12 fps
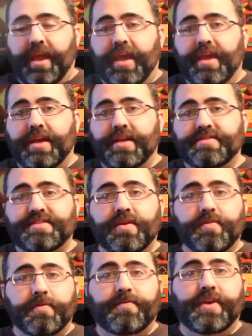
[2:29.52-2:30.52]
And
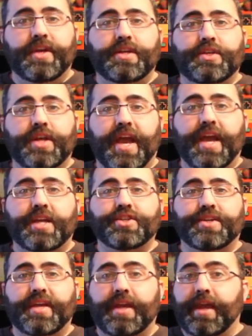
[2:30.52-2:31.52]
silverfish
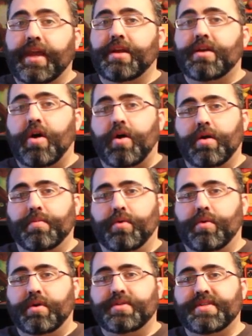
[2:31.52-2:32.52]
actually eat
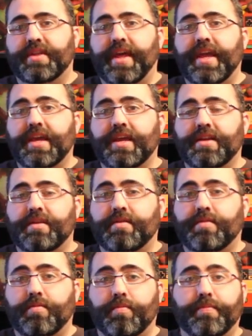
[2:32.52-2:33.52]
cardboard, so they can
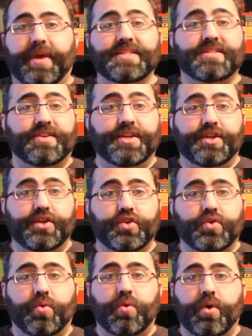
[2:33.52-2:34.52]
basically
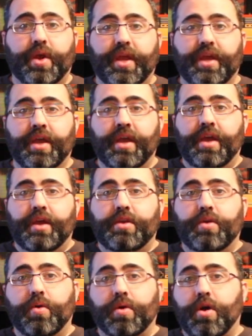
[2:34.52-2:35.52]
destroy
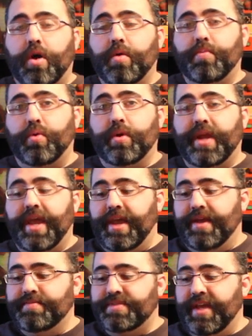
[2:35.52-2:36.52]
your cardboard
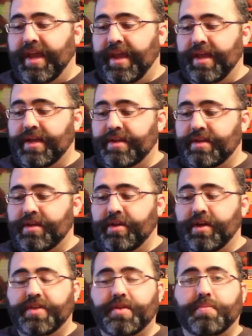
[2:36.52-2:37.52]
games. And, you
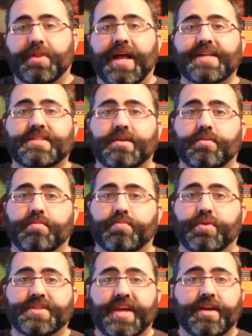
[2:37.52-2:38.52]
know, the plastic
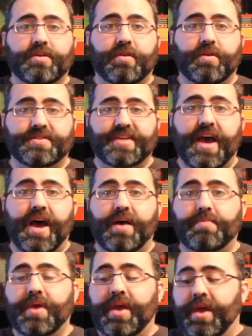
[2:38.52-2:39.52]
protector on
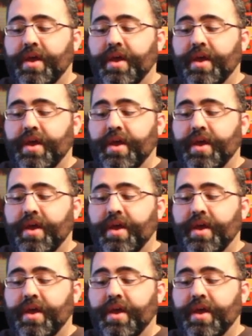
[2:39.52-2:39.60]
top